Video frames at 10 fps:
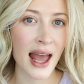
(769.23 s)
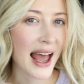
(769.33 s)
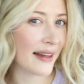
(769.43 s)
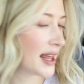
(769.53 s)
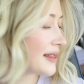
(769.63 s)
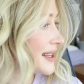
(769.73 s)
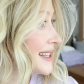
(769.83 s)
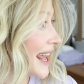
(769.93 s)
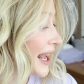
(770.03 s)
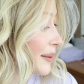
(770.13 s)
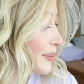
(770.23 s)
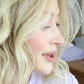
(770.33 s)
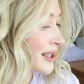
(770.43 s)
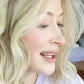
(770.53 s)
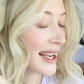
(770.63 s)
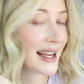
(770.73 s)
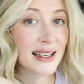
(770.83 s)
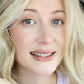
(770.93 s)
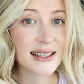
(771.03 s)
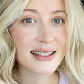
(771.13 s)
And then the nape
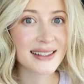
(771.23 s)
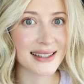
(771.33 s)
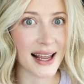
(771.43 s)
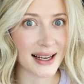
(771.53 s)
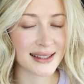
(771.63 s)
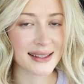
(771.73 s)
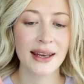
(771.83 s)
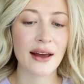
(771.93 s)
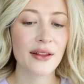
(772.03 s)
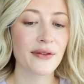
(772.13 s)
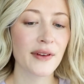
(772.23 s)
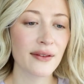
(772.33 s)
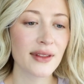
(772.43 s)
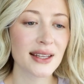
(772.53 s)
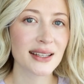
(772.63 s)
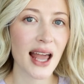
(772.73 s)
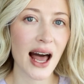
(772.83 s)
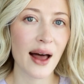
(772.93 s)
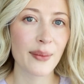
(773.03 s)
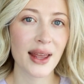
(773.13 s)
is 6. Now the fit of this
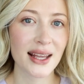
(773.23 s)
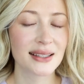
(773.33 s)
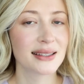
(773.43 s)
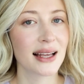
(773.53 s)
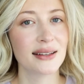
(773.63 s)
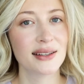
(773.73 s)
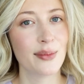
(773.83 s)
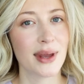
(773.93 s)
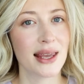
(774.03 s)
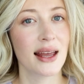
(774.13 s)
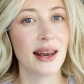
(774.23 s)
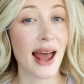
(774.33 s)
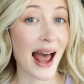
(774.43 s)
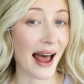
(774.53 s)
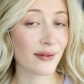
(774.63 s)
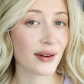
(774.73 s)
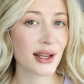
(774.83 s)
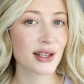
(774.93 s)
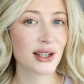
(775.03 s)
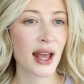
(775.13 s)
cap is said to be an
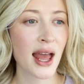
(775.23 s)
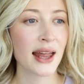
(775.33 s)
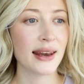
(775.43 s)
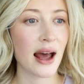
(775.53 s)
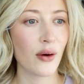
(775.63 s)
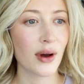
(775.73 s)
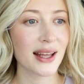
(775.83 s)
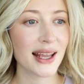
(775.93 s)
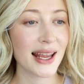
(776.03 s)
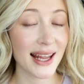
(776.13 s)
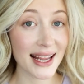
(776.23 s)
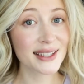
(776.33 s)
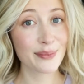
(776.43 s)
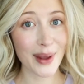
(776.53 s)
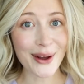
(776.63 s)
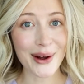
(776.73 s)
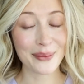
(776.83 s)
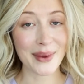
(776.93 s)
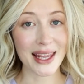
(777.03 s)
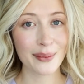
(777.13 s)
average. Now it is big
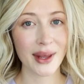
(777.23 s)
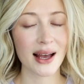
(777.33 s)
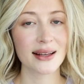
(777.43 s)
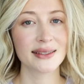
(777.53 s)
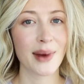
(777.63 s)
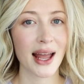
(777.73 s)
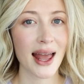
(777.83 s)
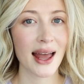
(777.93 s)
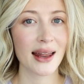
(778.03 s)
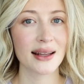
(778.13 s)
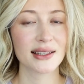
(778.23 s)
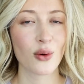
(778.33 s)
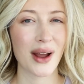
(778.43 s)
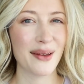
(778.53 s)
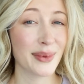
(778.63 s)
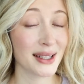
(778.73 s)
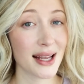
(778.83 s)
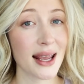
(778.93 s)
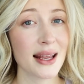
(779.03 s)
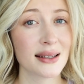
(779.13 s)
on me because my head is quite
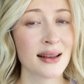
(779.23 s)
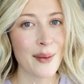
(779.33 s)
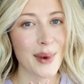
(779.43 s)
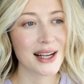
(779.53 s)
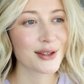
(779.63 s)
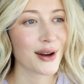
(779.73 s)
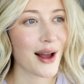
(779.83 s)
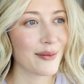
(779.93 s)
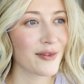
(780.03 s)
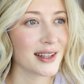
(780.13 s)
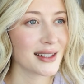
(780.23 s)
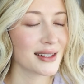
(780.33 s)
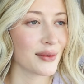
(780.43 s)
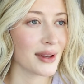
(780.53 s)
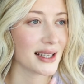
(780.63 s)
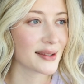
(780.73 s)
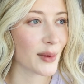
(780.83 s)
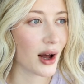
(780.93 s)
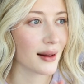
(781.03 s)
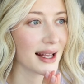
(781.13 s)
petite. My circumference is really
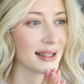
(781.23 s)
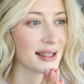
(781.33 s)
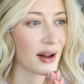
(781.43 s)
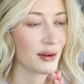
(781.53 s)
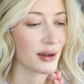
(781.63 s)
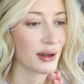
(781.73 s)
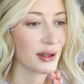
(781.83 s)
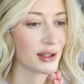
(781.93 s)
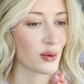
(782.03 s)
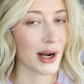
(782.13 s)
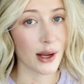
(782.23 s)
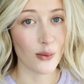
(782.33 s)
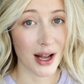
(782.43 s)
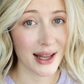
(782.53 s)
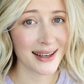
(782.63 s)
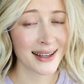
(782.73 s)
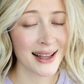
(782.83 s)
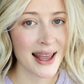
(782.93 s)
small. It's under 21.